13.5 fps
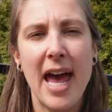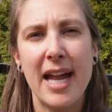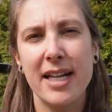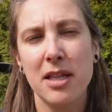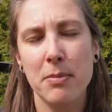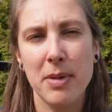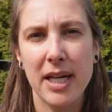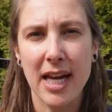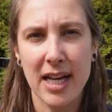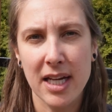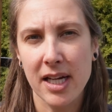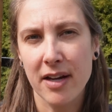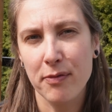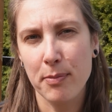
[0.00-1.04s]
and in the
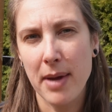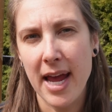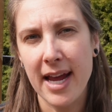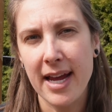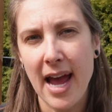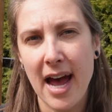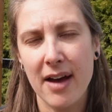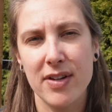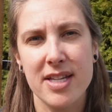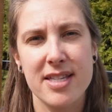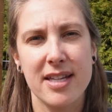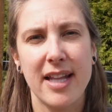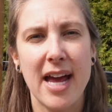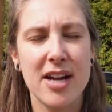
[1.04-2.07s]
beginning of May, having
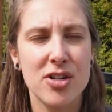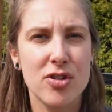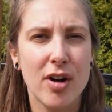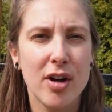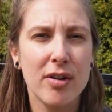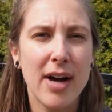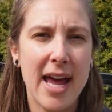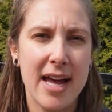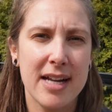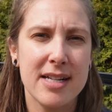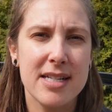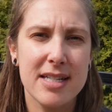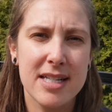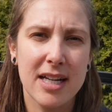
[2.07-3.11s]
cilantro
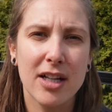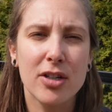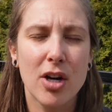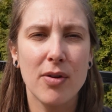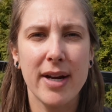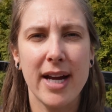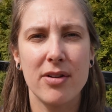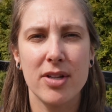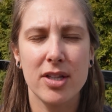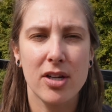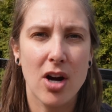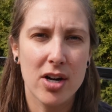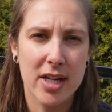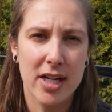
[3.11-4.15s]
and dill going out in the
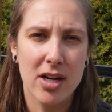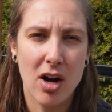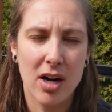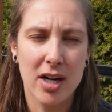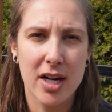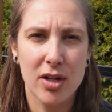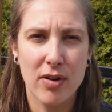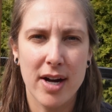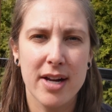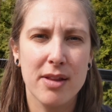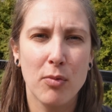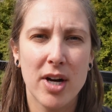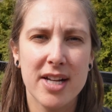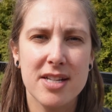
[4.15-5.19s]
garden are a great
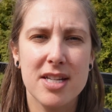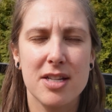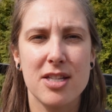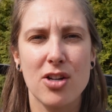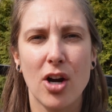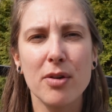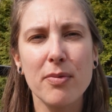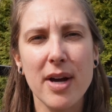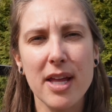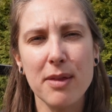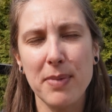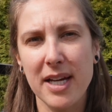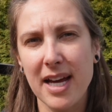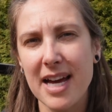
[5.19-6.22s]
one to start
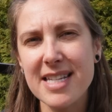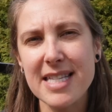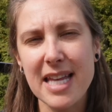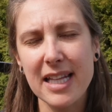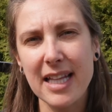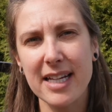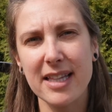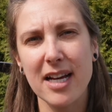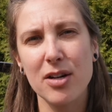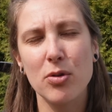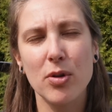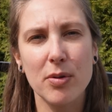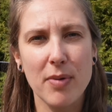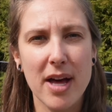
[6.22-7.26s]
with because they like that
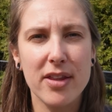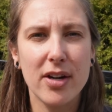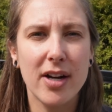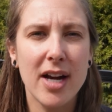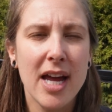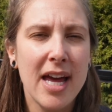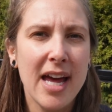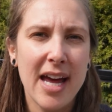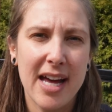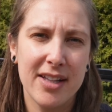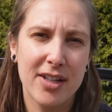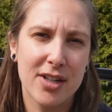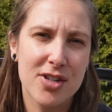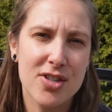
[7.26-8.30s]
cool weather
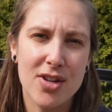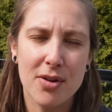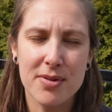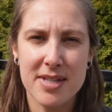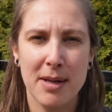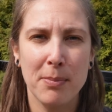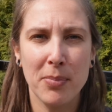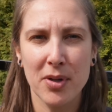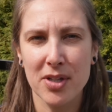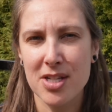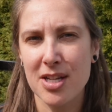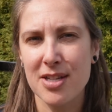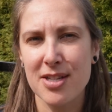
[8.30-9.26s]
and they're so simple to